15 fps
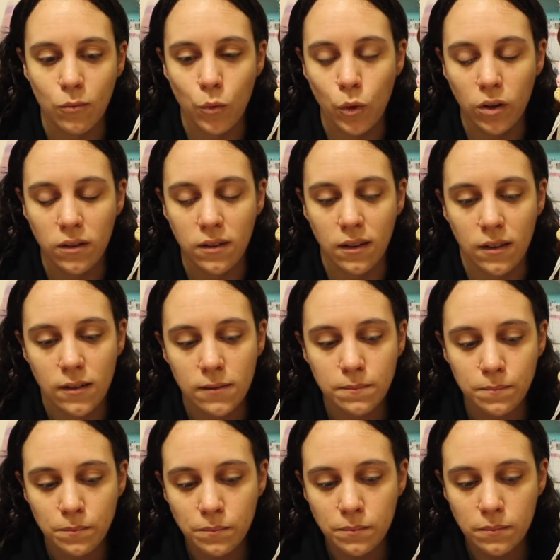wanted.
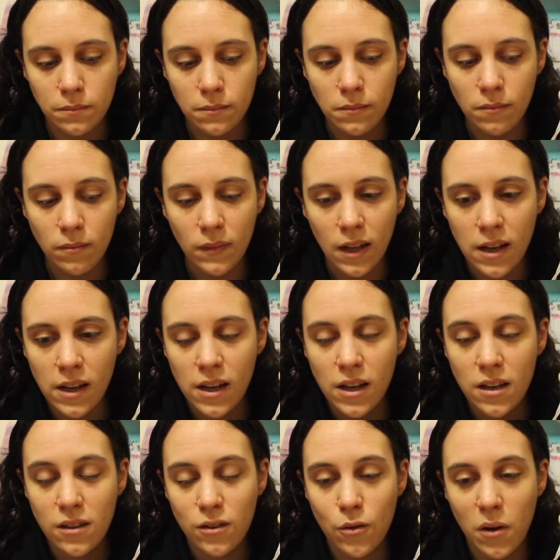
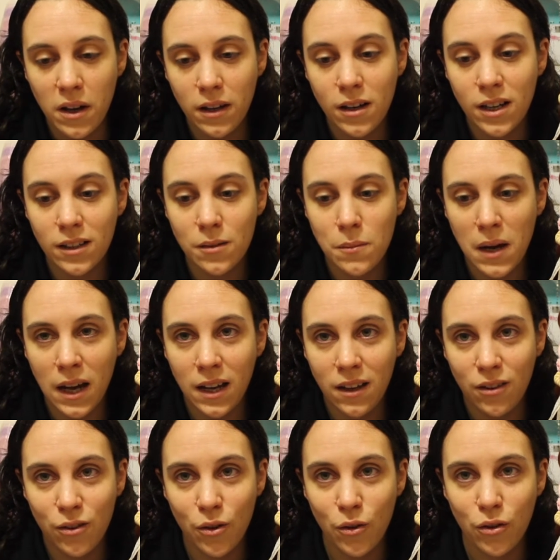So I got my
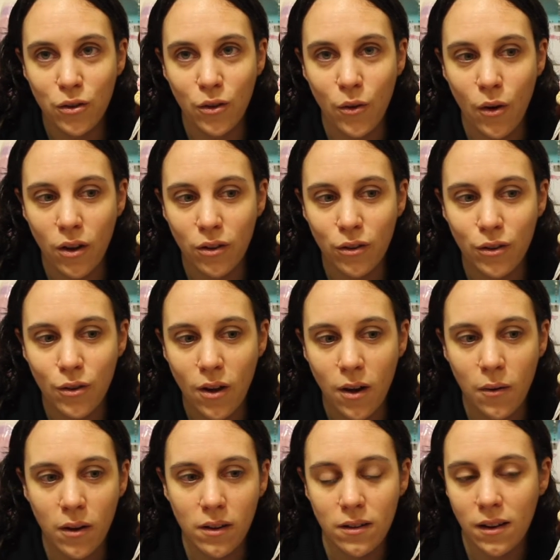Soso, and so
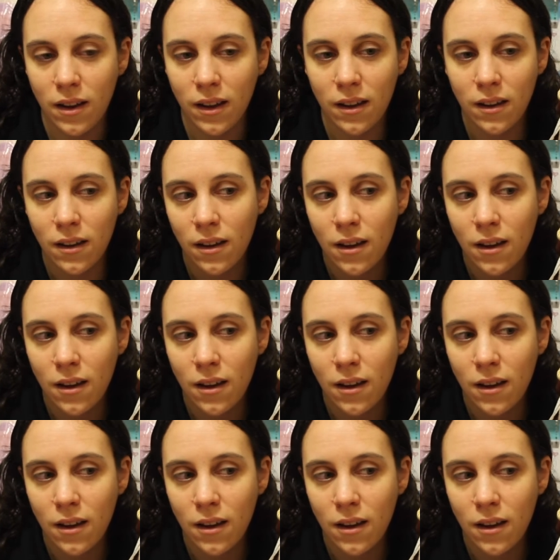I was like,